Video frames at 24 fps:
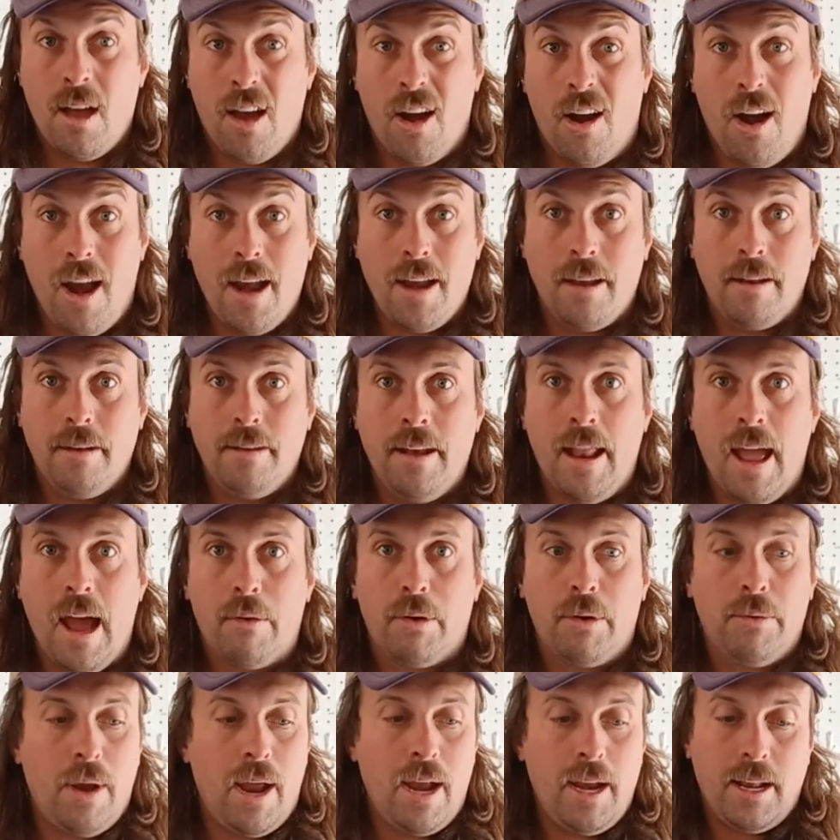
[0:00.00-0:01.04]
All right, now
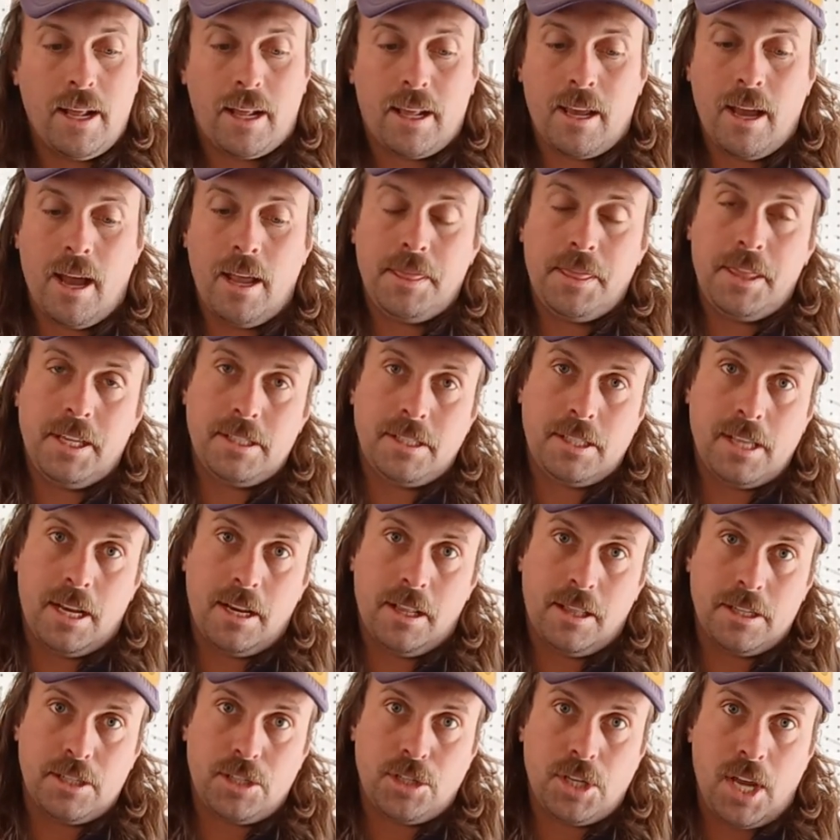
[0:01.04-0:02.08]
we're ready to cut this end
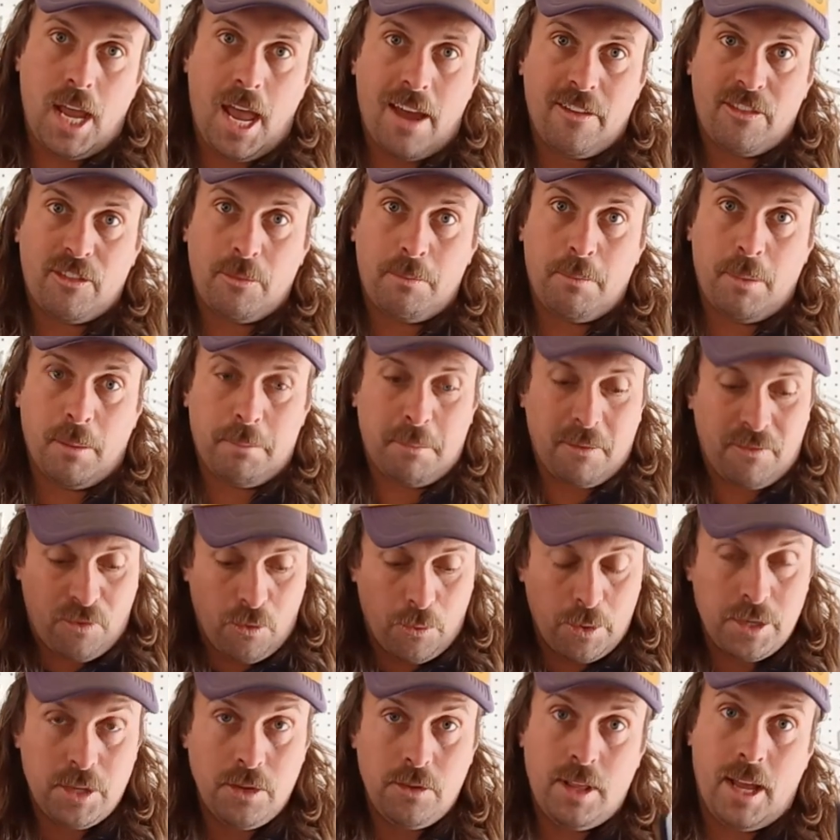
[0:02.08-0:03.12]
of the shaft, but before
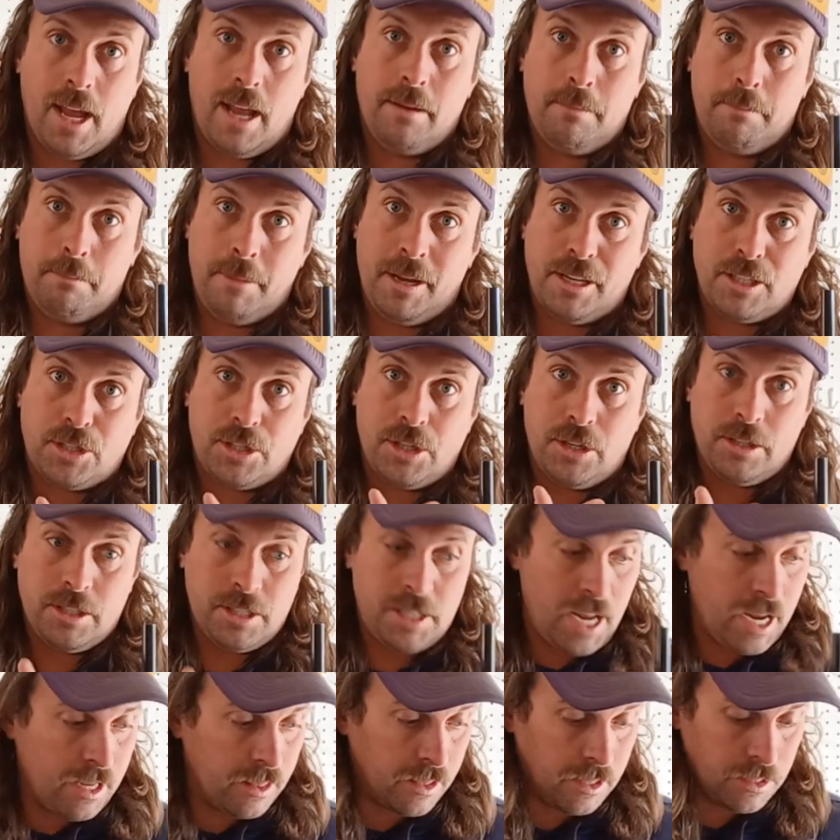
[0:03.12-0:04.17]
we do that, make sure to
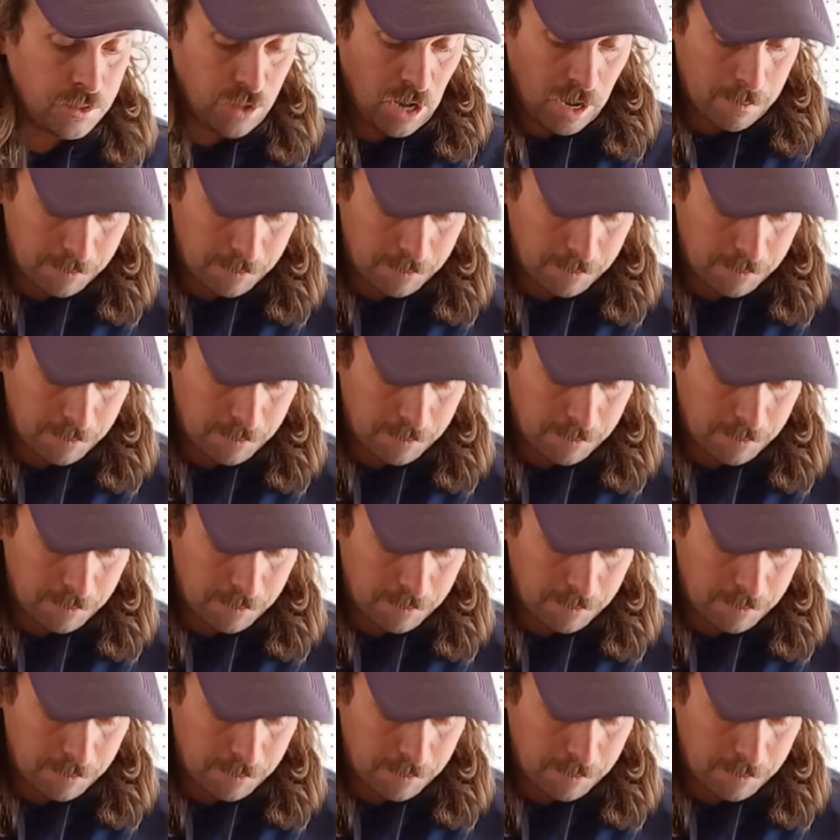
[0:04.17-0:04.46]
take the drop